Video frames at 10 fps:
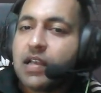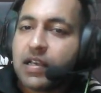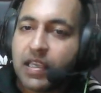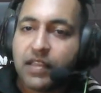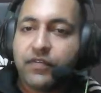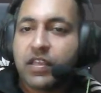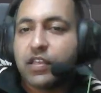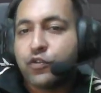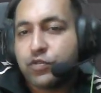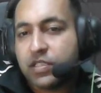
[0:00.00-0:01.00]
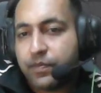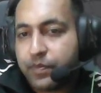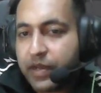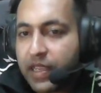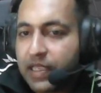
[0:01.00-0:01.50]
Again, we can use the
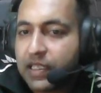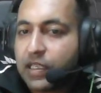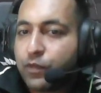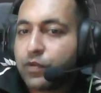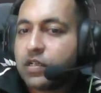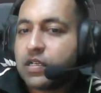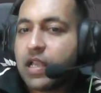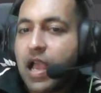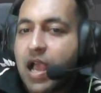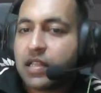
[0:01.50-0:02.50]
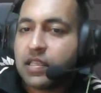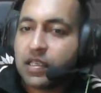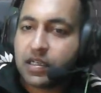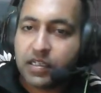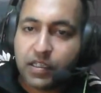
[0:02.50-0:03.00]
break keyword and
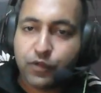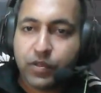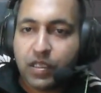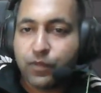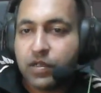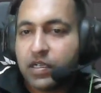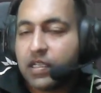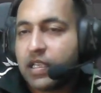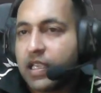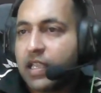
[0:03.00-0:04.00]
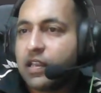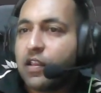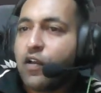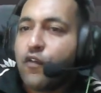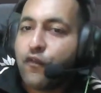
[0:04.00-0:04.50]
the continue keyword in
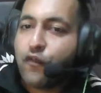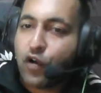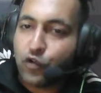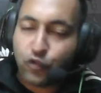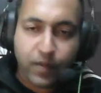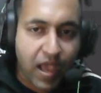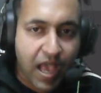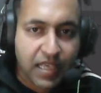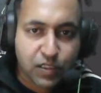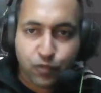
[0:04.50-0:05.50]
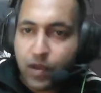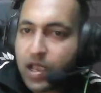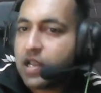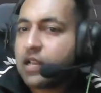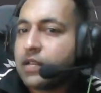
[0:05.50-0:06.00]
for loop as
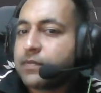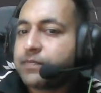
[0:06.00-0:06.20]
well.